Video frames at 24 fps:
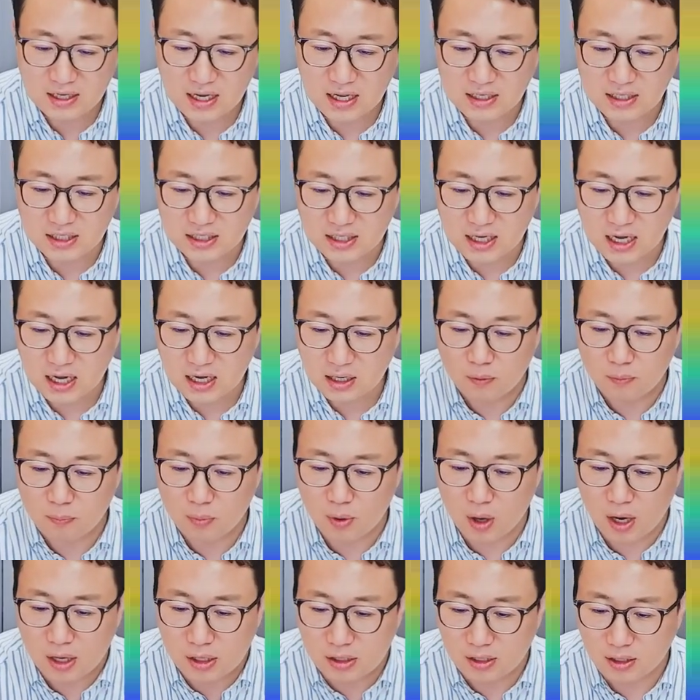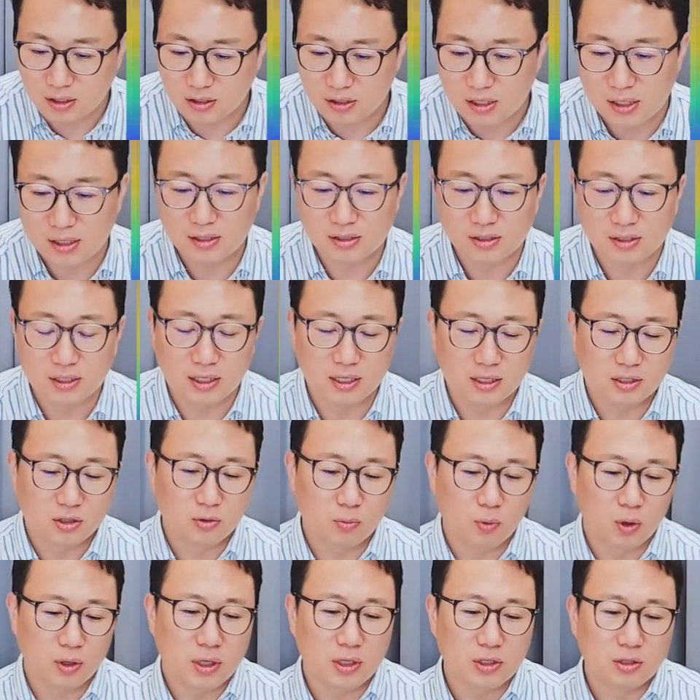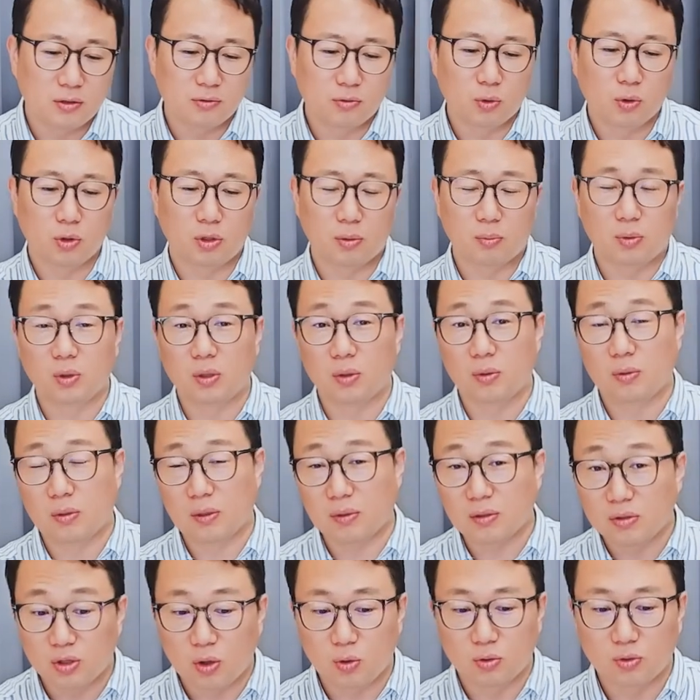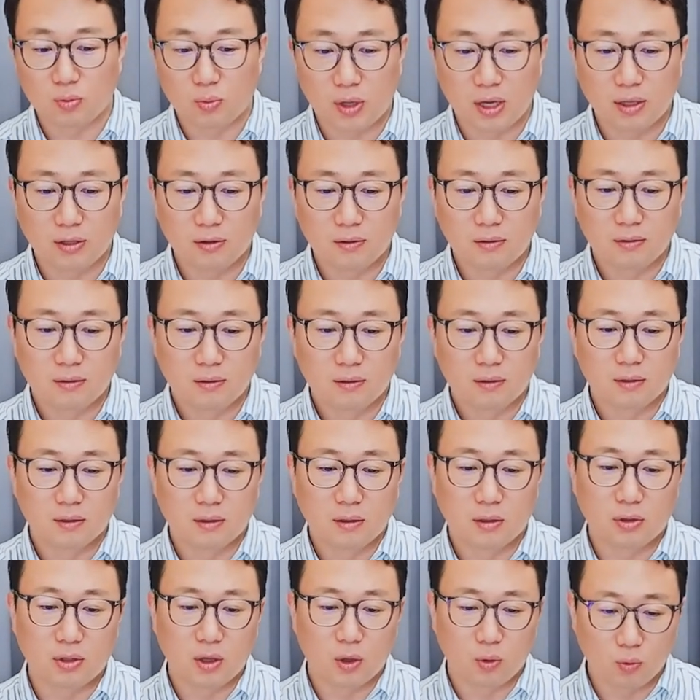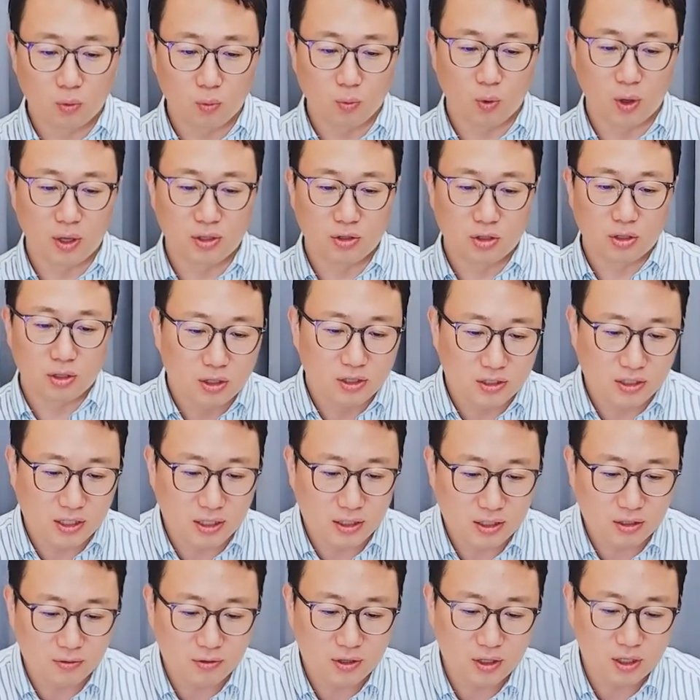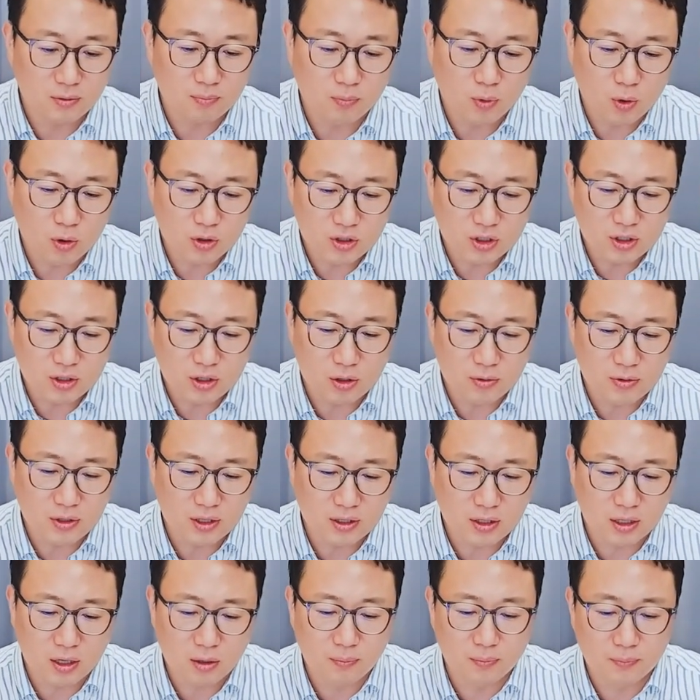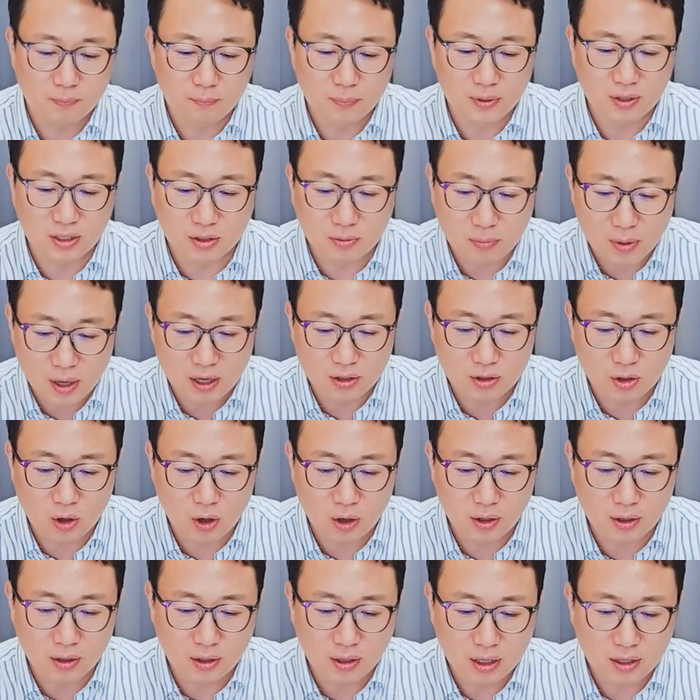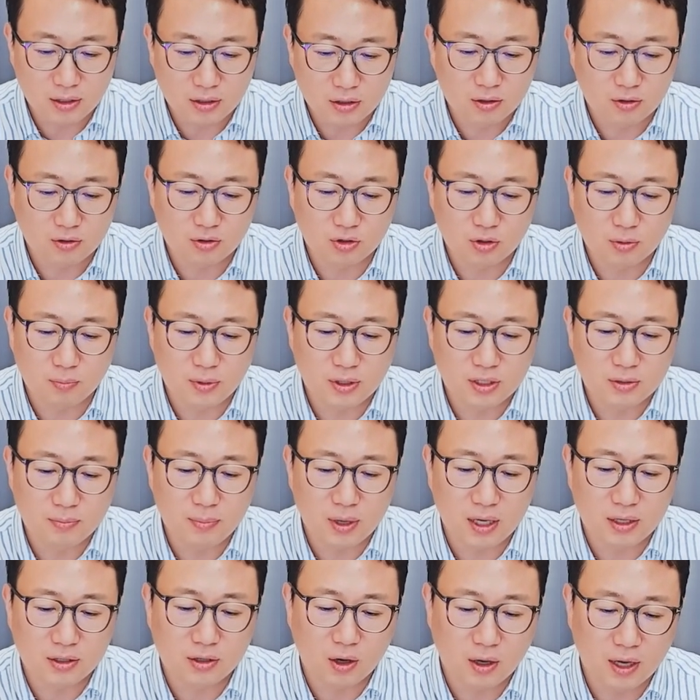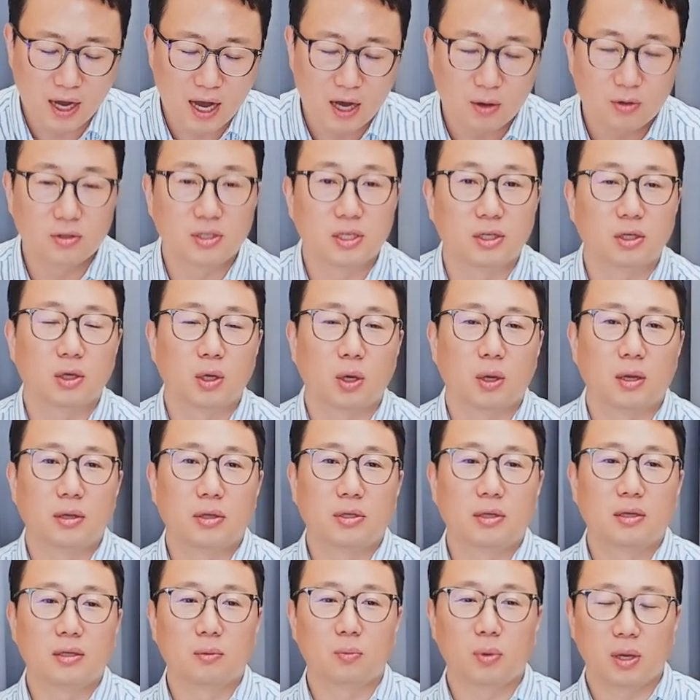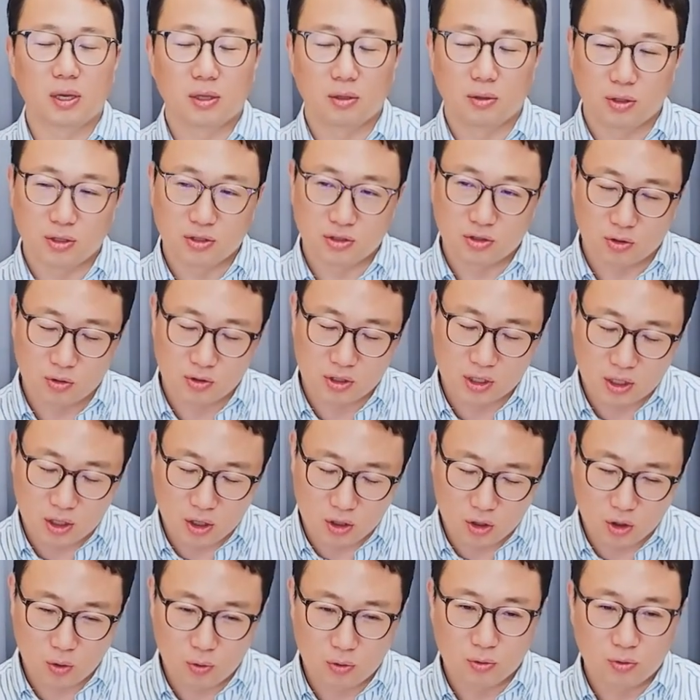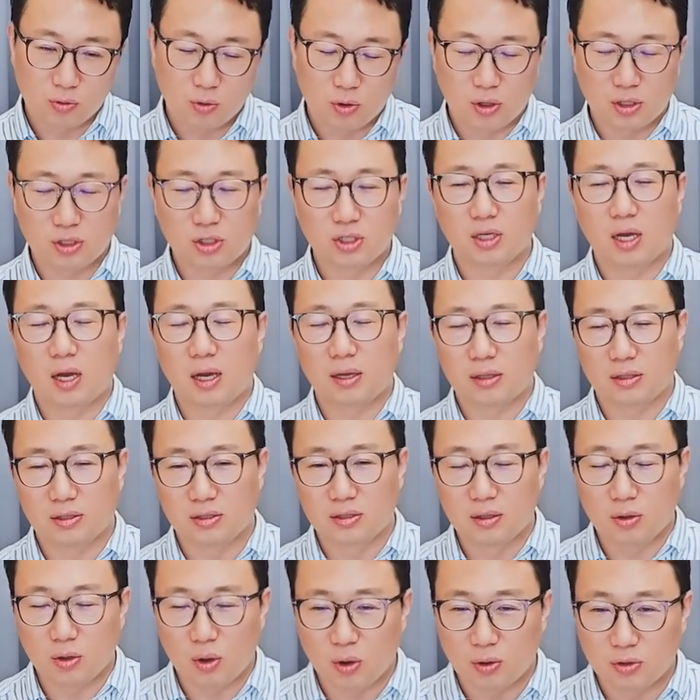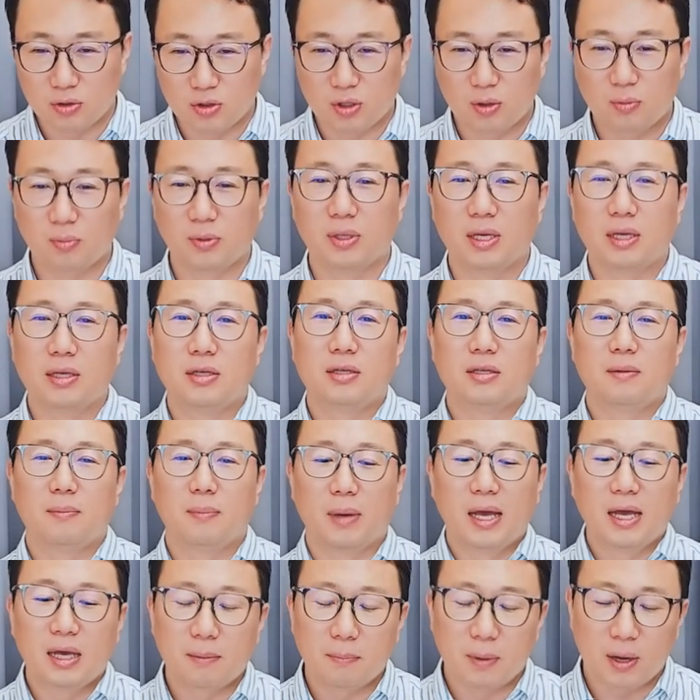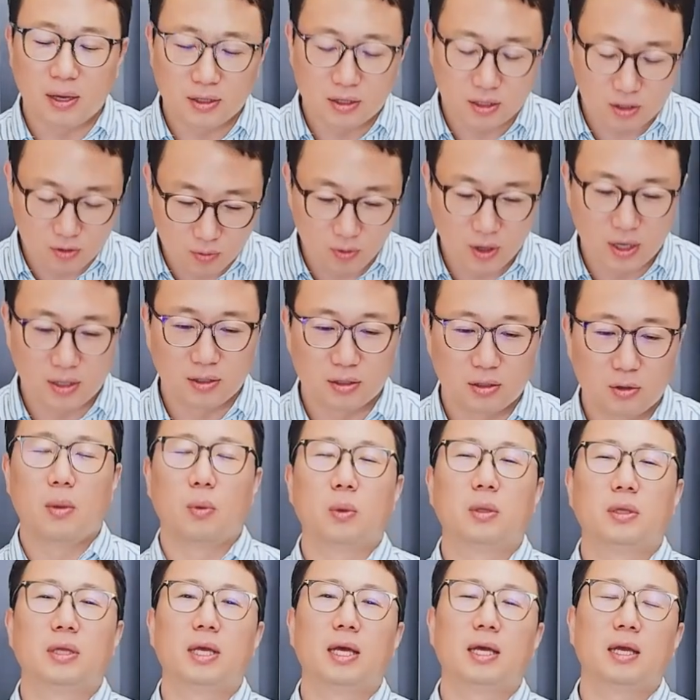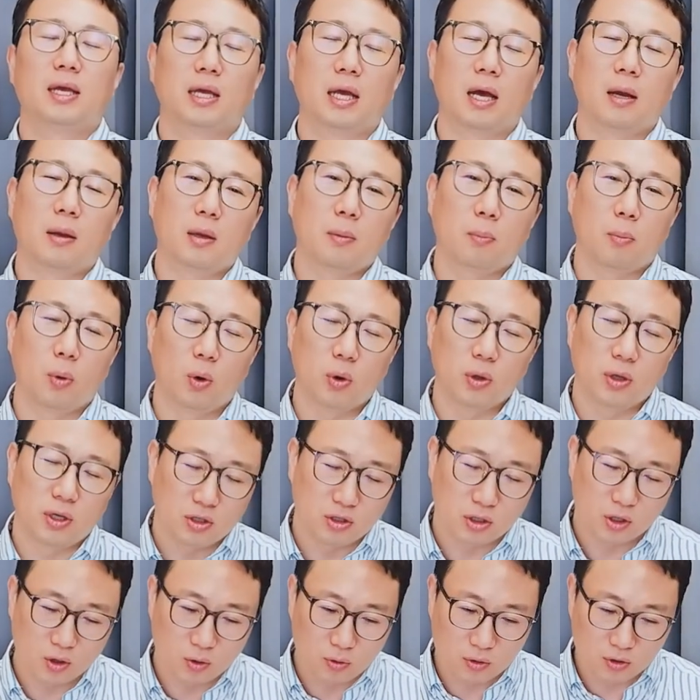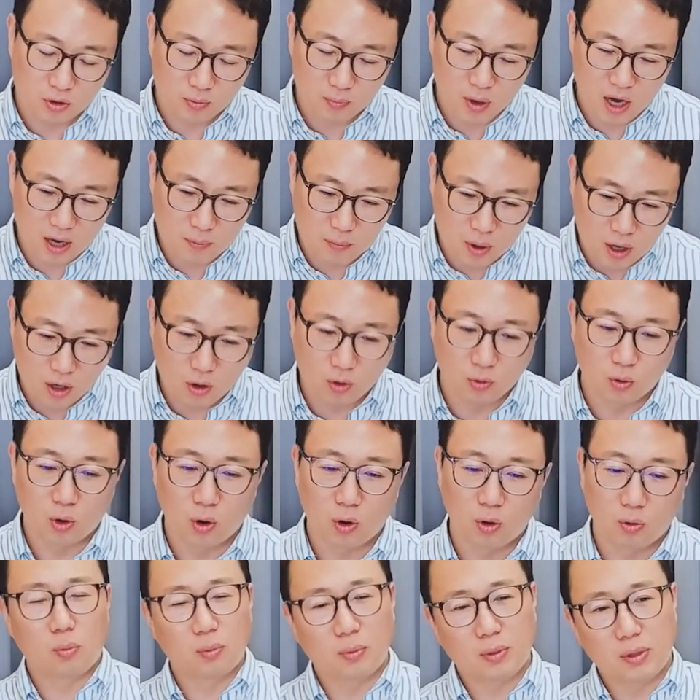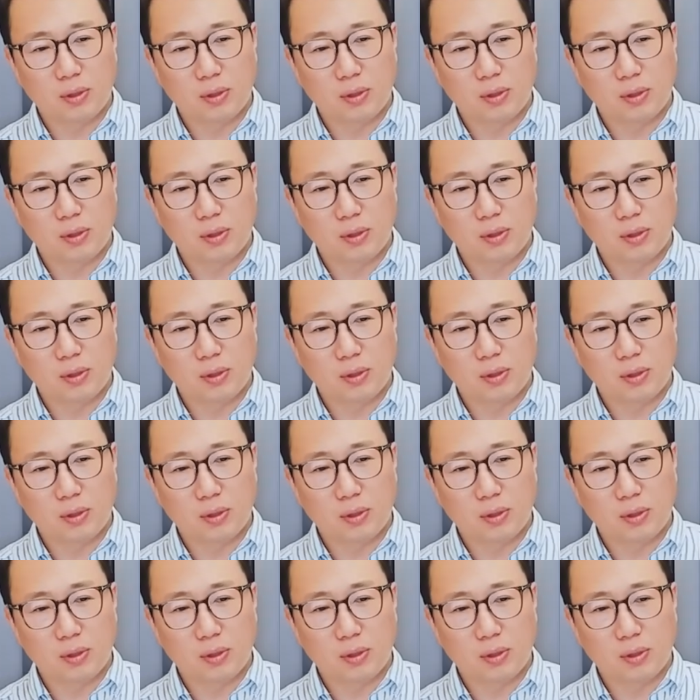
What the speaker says: estate prices that exceeds what is affordable, don't we? So, what should a significant portion of income be spent on? It should be spent on housing costs. Whether it's using a loan for a John's long-term lease, paying monthly rent, or taking out a mortgage loan to buy my own home,